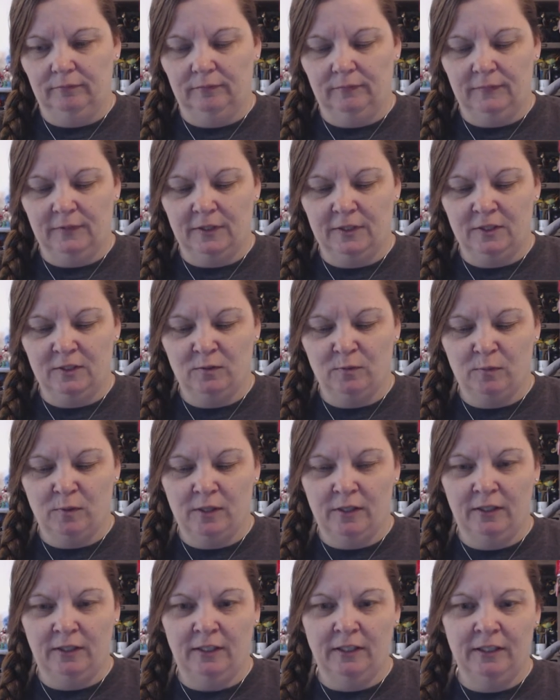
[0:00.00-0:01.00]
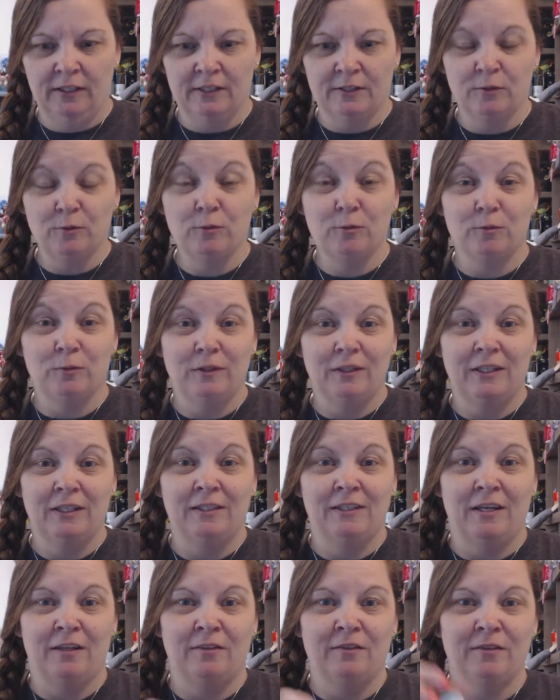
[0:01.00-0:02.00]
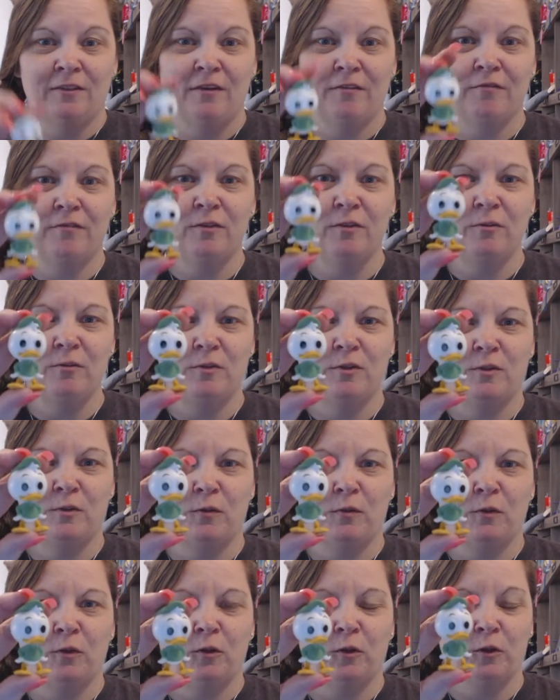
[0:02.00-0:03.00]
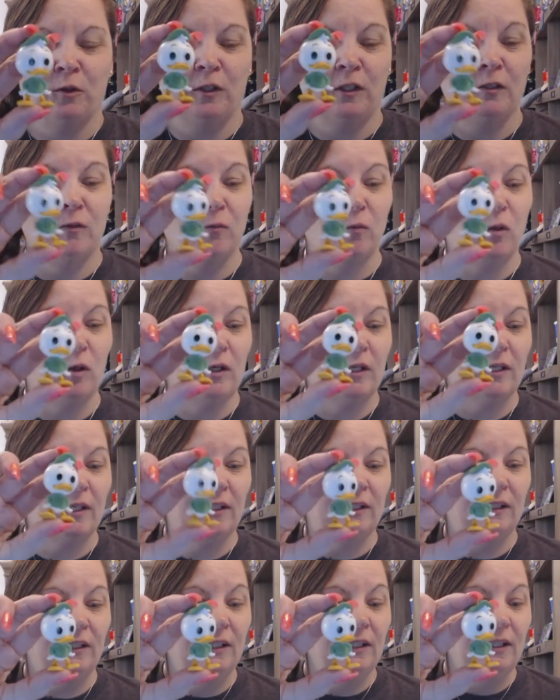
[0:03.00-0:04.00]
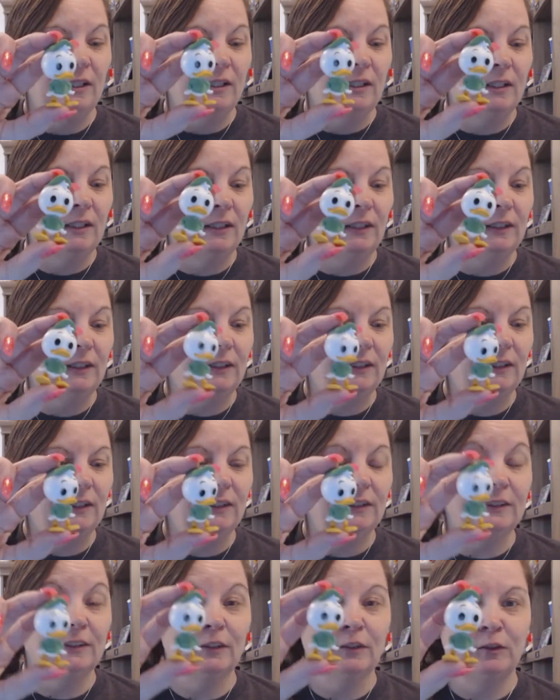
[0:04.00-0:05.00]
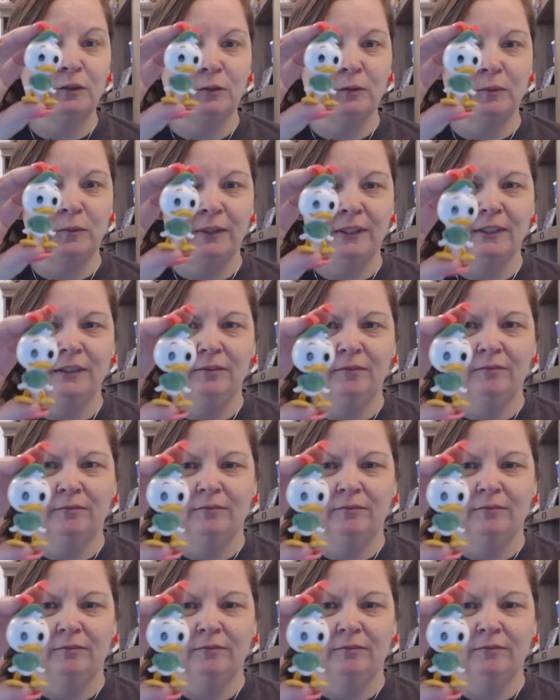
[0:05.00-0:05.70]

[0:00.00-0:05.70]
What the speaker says: And the one is, ooh, another nephew. So the green one is Dewey.